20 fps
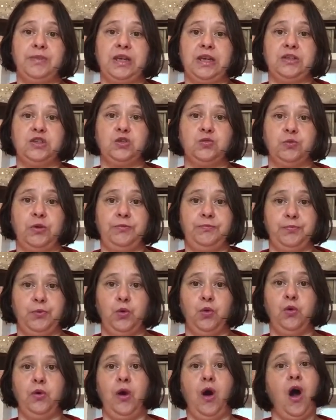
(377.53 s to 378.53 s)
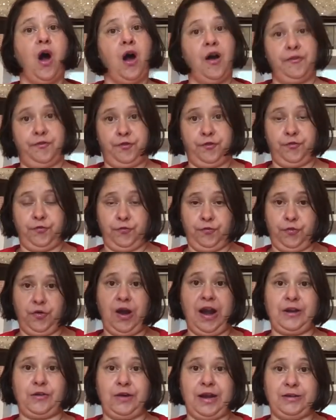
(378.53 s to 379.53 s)
gifts we've bought are for
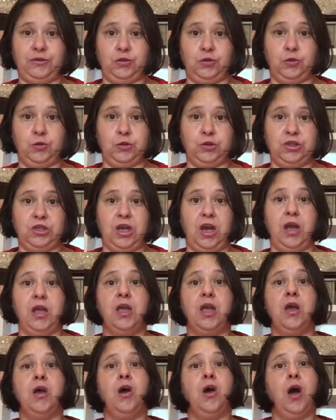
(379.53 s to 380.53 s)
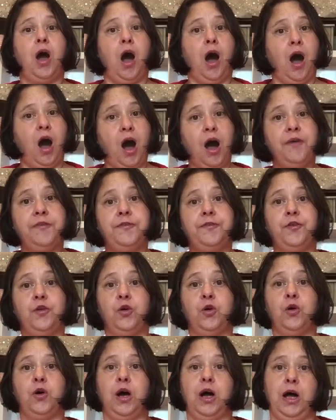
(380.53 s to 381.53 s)
our granddaughter, are
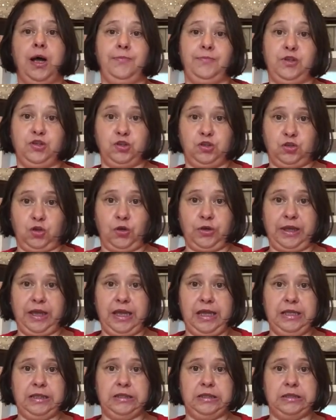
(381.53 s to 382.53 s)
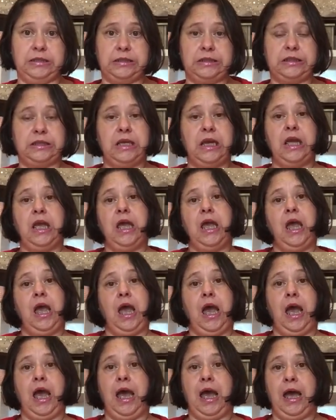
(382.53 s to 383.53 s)
for the stockings,
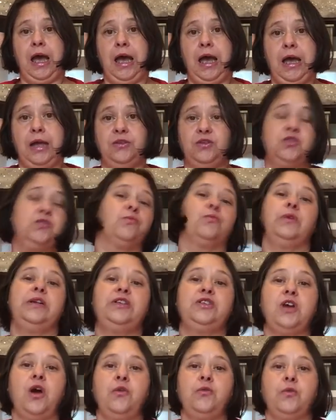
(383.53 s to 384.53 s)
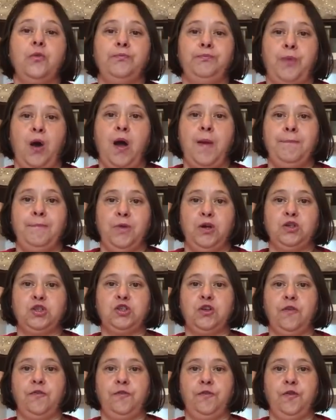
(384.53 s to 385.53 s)
and we don't buy
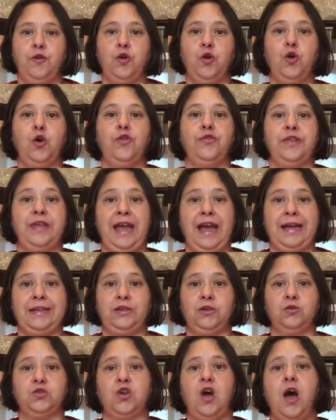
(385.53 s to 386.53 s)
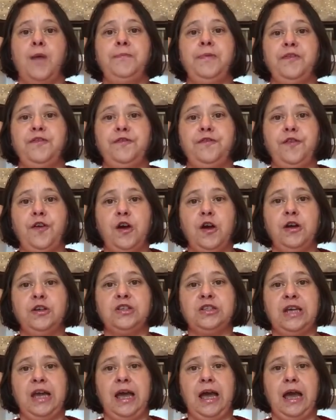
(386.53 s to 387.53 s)
much for the adults. I prefer
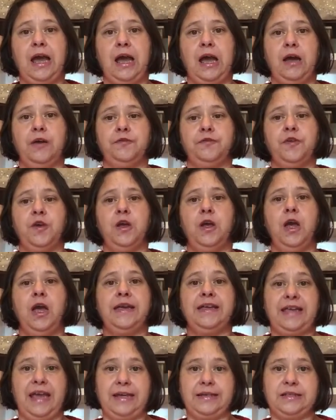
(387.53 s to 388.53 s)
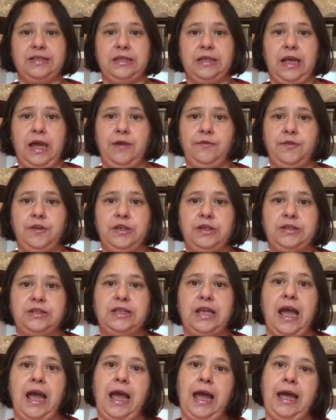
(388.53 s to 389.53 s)
to have
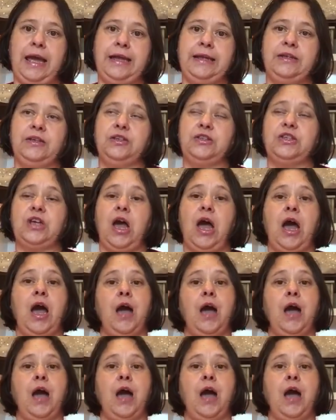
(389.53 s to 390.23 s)
get-togethers and